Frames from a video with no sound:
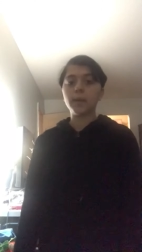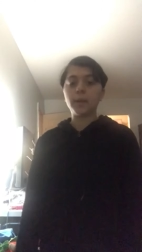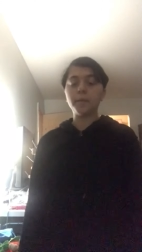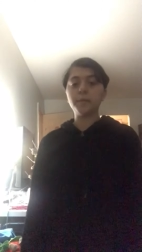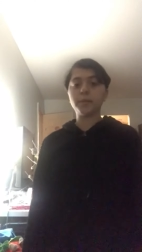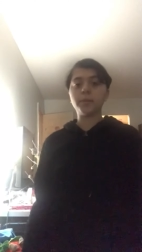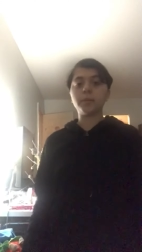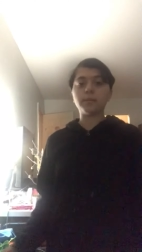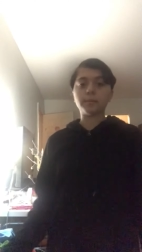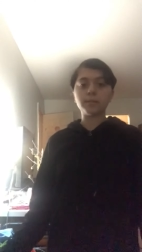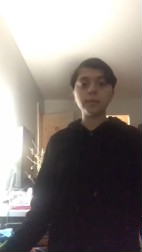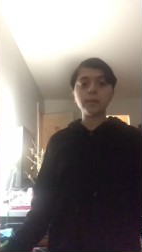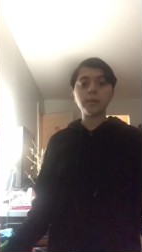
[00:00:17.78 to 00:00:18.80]
If you didn't
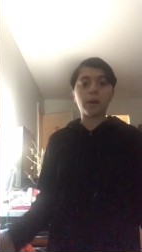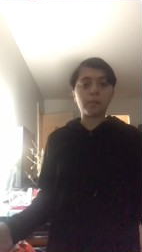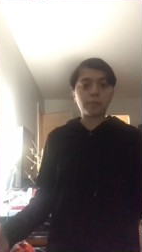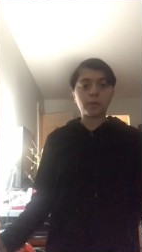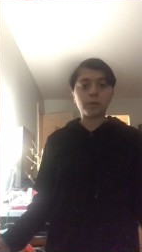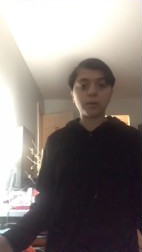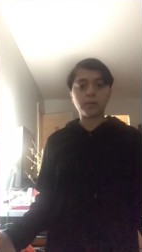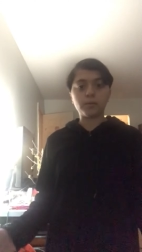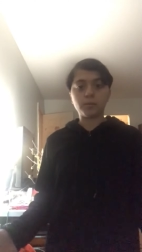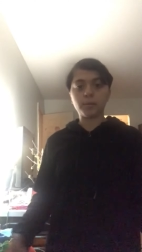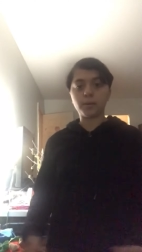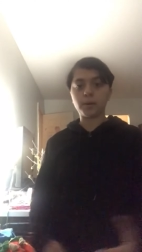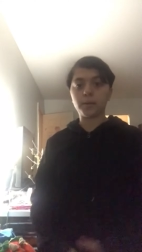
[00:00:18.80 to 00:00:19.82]
see, I'm gonna do
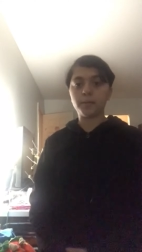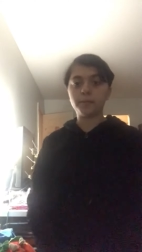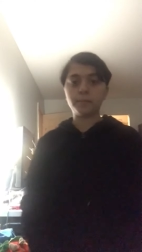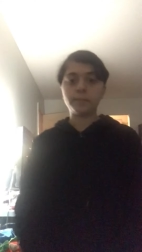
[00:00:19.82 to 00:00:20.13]
it again.